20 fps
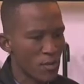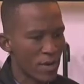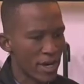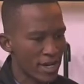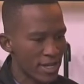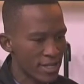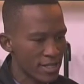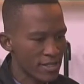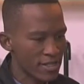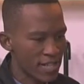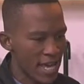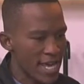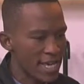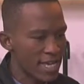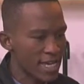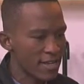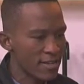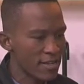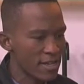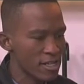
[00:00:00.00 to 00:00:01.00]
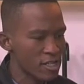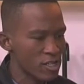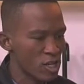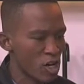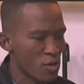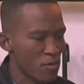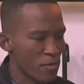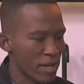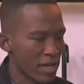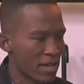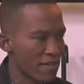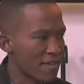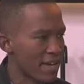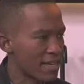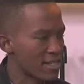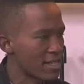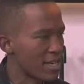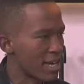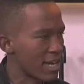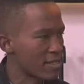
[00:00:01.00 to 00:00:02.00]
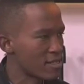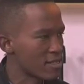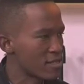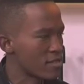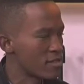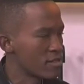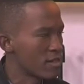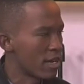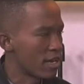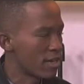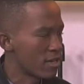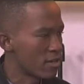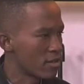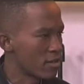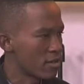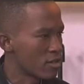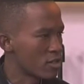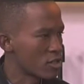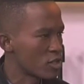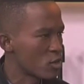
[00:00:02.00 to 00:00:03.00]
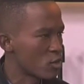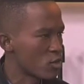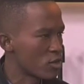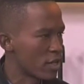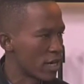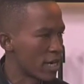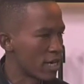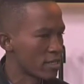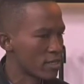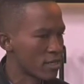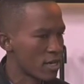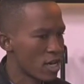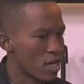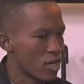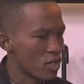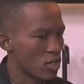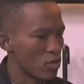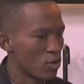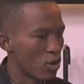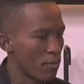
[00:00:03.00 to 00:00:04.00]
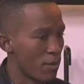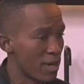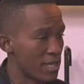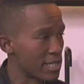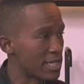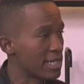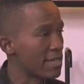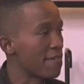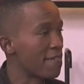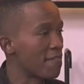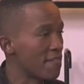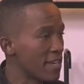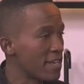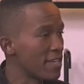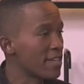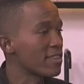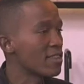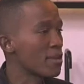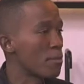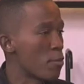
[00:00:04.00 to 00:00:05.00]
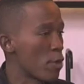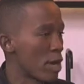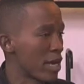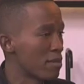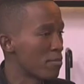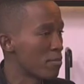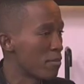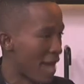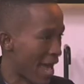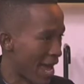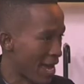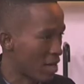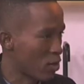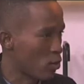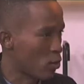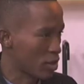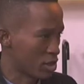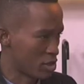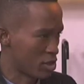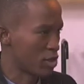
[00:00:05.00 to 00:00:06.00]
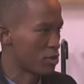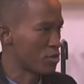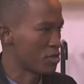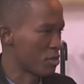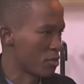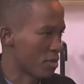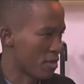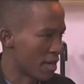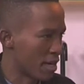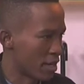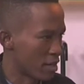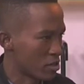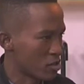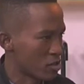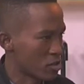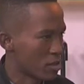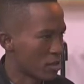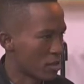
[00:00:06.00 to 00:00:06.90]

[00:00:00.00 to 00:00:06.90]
by taking these omega fatty acids into your diet, you are basically feeding the brain back what it's losing with age.